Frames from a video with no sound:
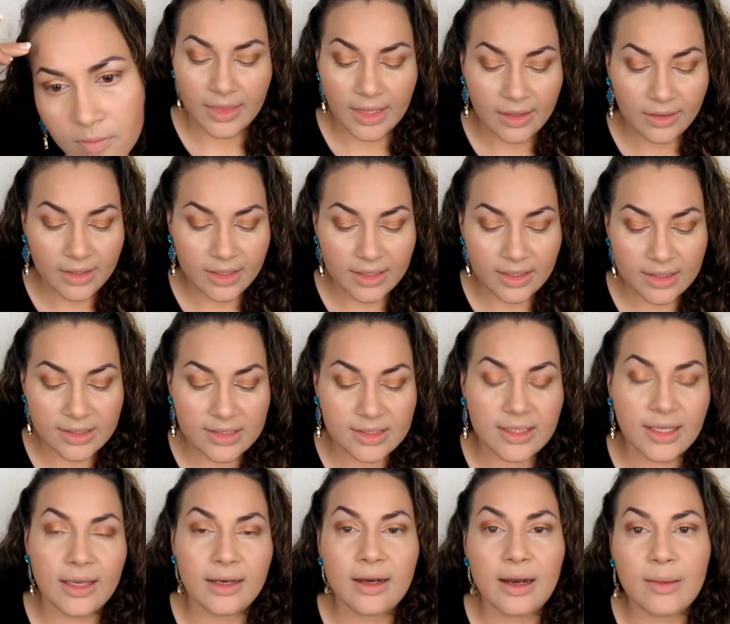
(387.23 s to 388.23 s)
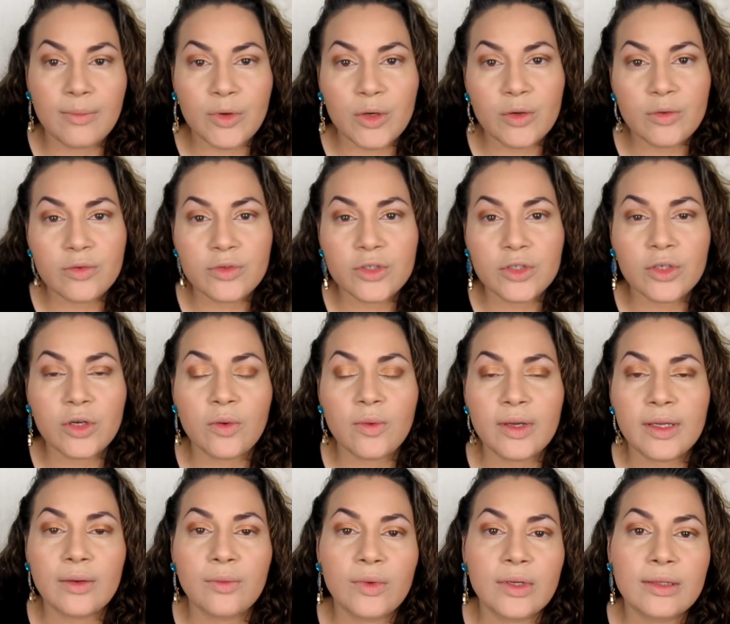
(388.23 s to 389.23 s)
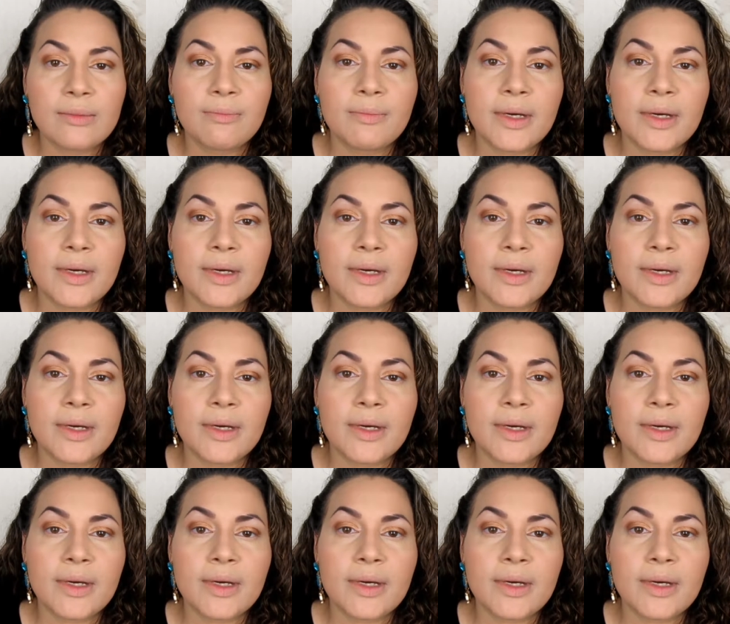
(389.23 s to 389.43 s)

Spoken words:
Now that that's done, I'm going to go in with